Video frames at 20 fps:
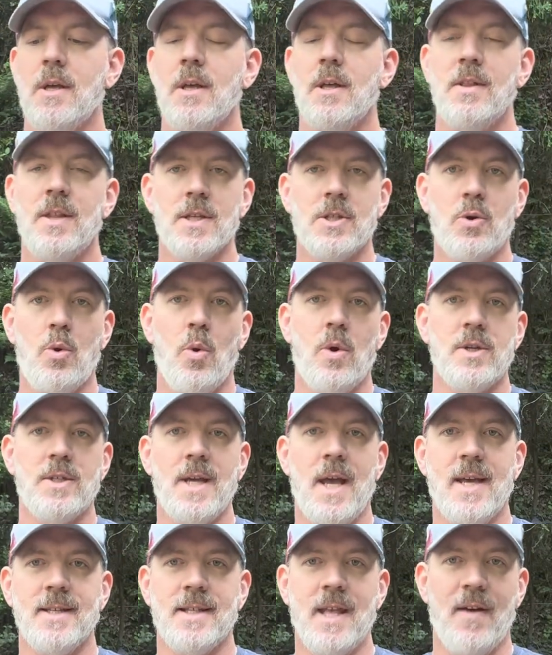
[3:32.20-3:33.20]
This cordage
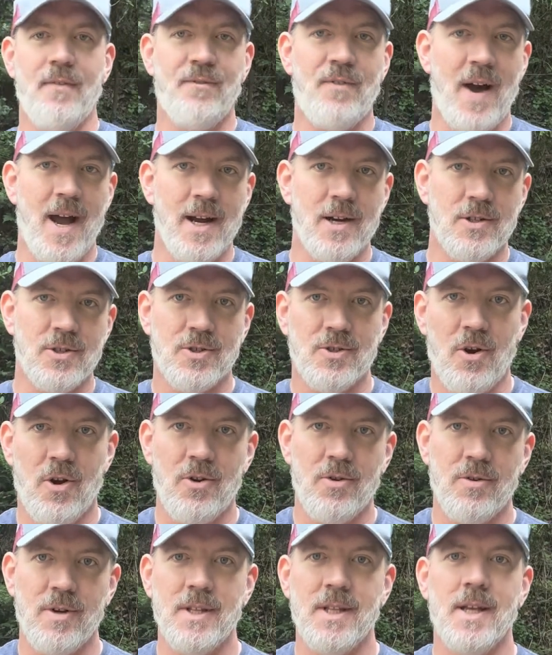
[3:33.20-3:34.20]
has that fire
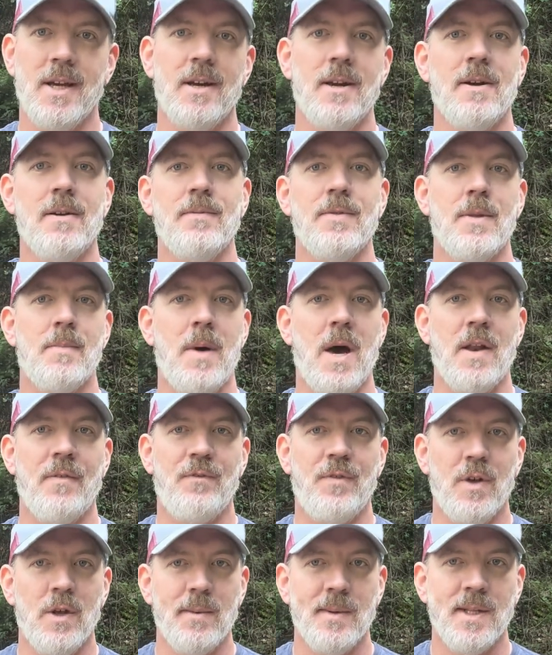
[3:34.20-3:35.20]
starter in there, the
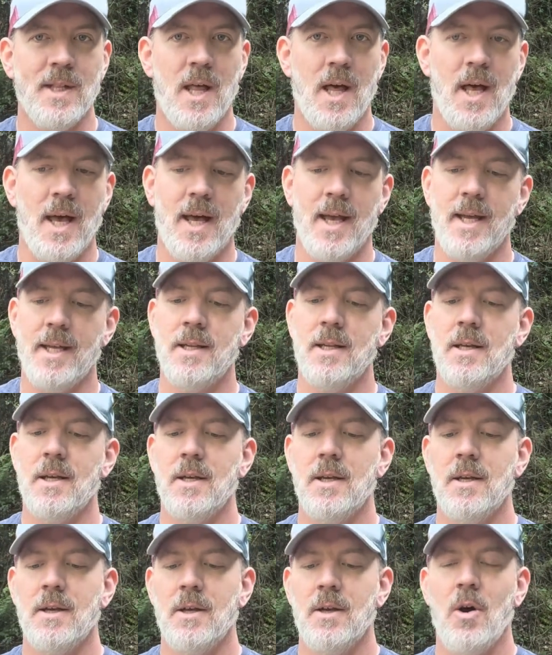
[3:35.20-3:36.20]
monofilament line,
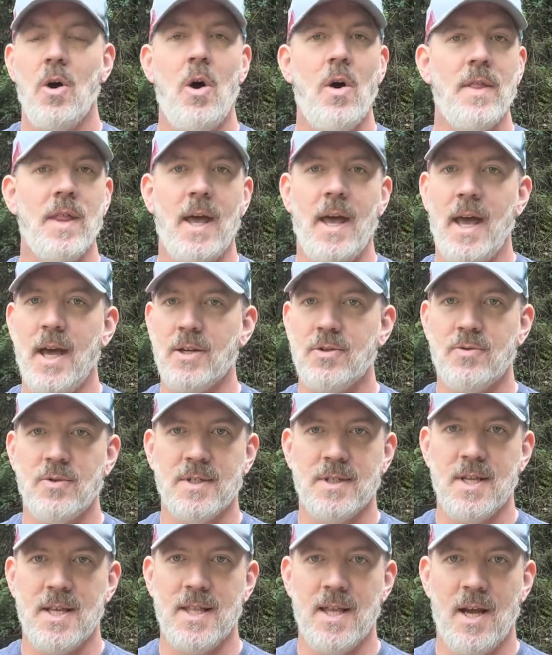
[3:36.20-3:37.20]
all the extras
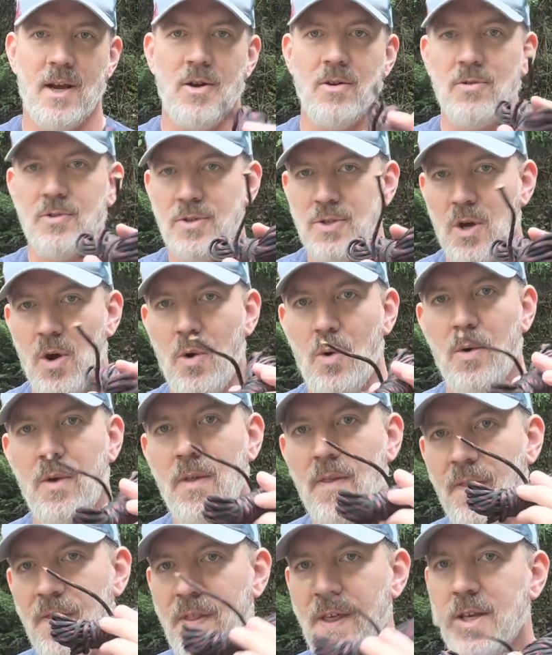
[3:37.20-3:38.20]
in there. So
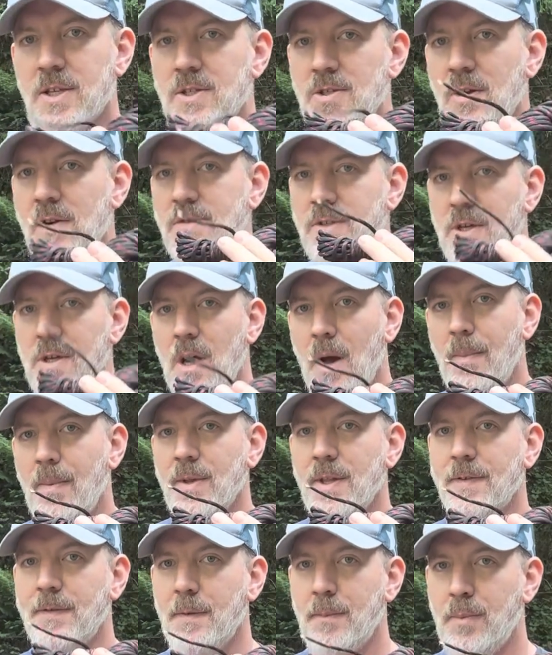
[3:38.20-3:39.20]
this serves a couple
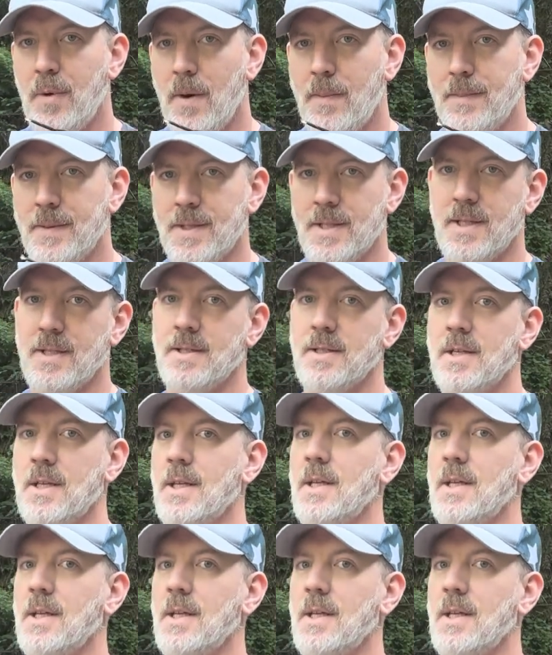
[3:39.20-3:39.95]
different purposes.